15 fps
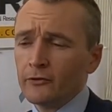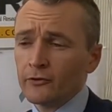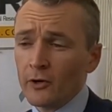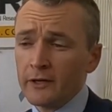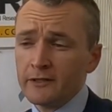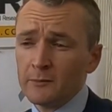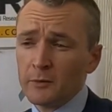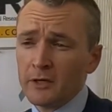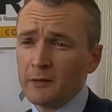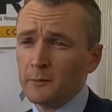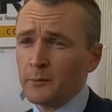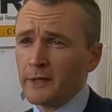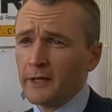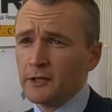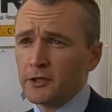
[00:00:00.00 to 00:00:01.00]
So I did my
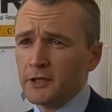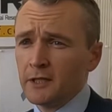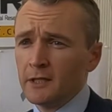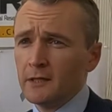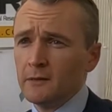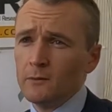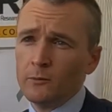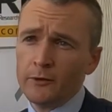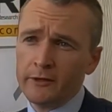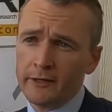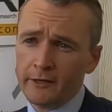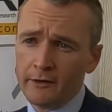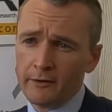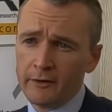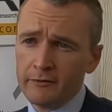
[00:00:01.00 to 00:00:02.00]
PhD with
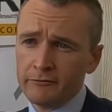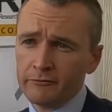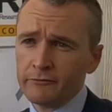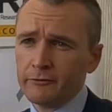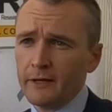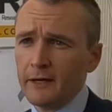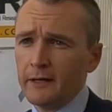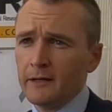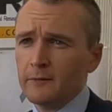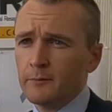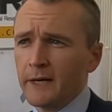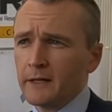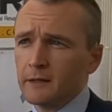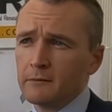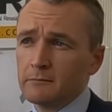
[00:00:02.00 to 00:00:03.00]
the NRF
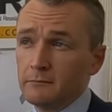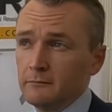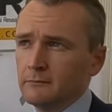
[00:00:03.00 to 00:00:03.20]
back